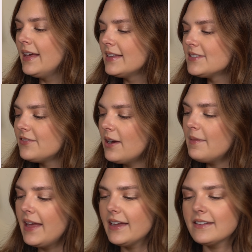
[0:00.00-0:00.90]
It's from
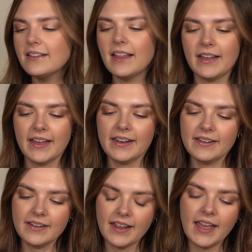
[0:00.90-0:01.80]
Anne
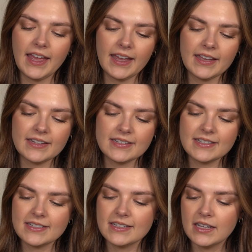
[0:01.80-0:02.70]
Klein,
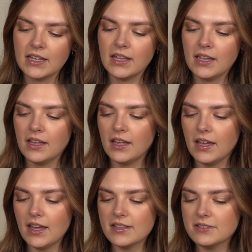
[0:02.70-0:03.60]
and
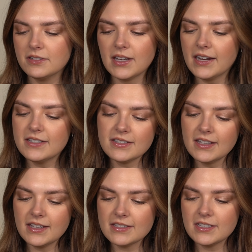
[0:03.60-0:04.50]
it's really, I just
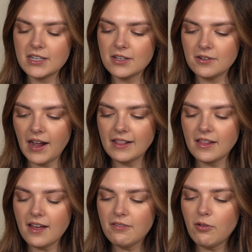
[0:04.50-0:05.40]
think it's cute. I
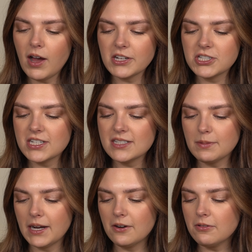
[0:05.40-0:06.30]
love watches,
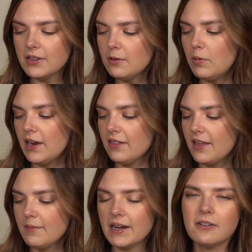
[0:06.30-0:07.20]
but I don't really wear
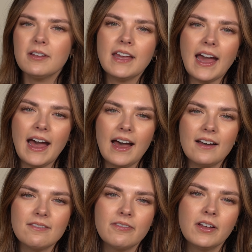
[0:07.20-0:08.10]
them. I don't really
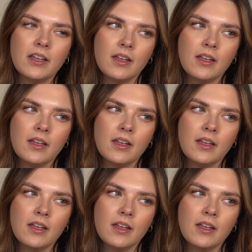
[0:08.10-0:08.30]
have